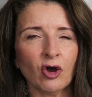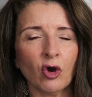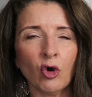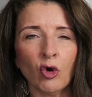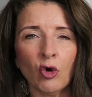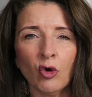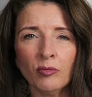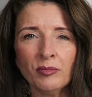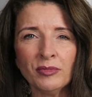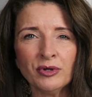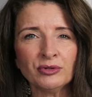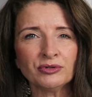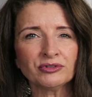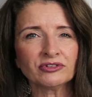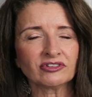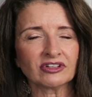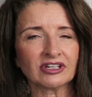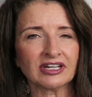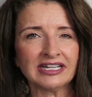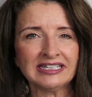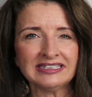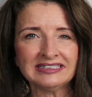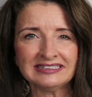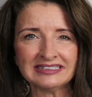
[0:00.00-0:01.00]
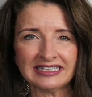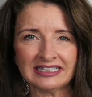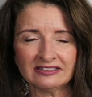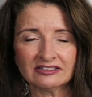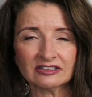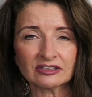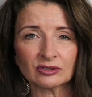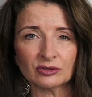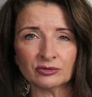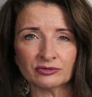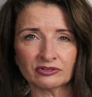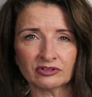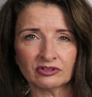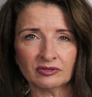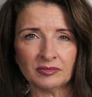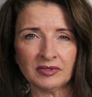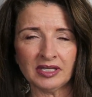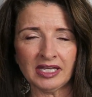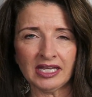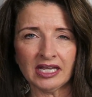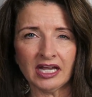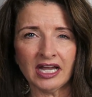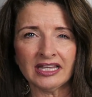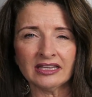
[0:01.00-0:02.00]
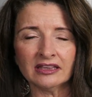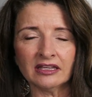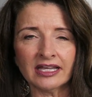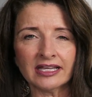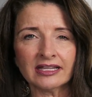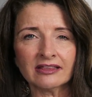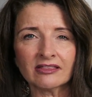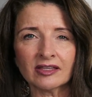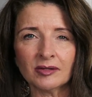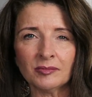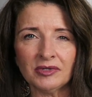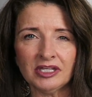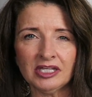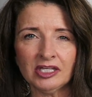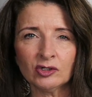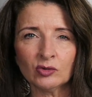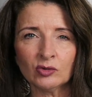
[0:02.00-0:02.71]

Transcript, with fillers: almost identical to me. I like them